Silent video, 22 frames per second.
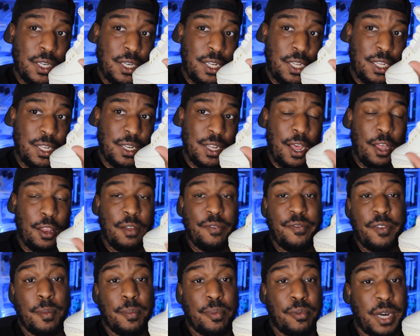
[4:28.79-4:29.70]
the
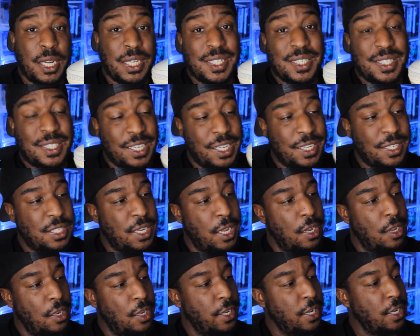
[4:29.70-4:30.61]
elephant print
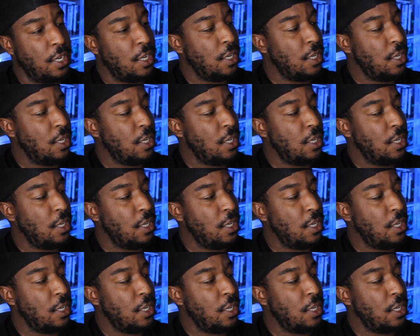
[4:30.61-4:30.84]
detailing.